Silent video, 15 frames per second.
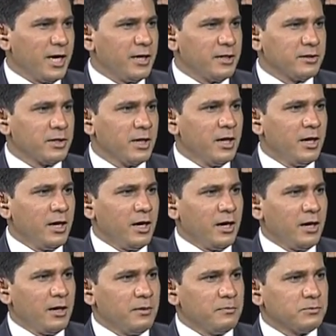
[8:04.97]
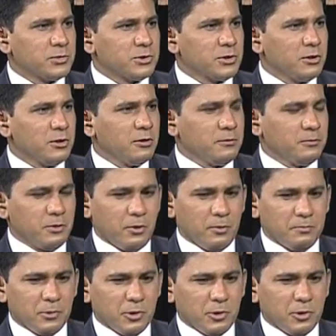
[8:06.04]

And um, so a uh,